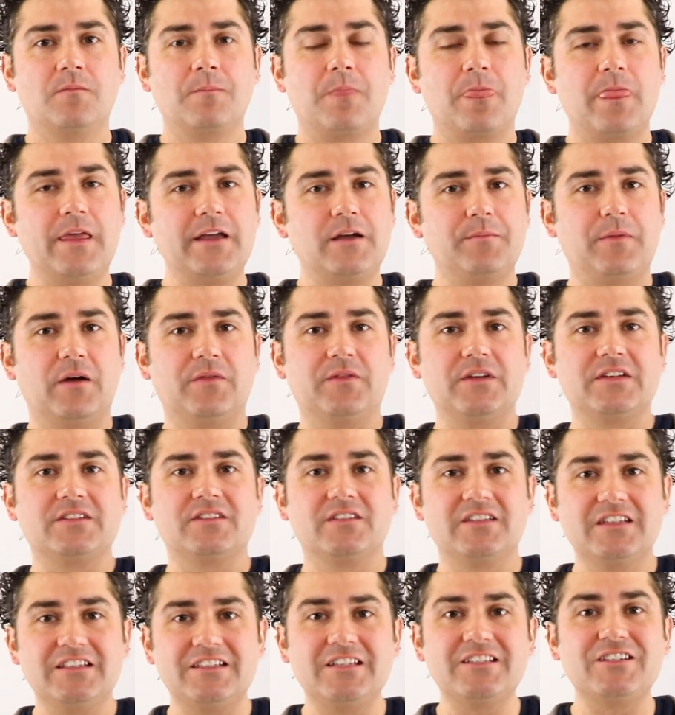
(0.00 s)
Think about this.
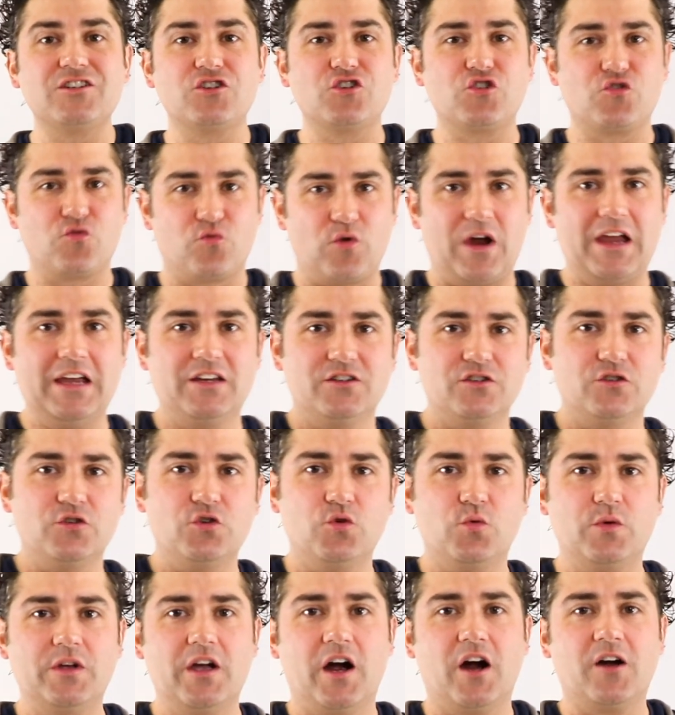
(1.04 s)
This is ingrained in
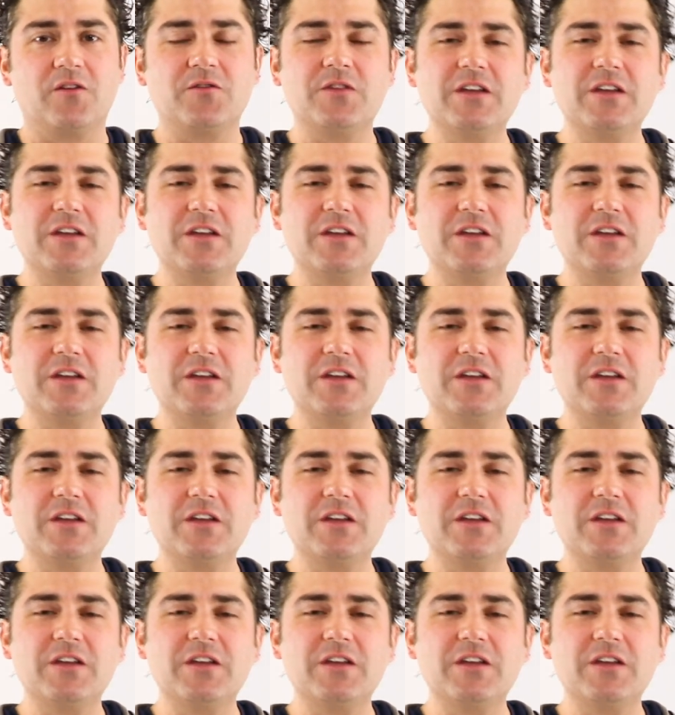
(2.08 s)
who we are.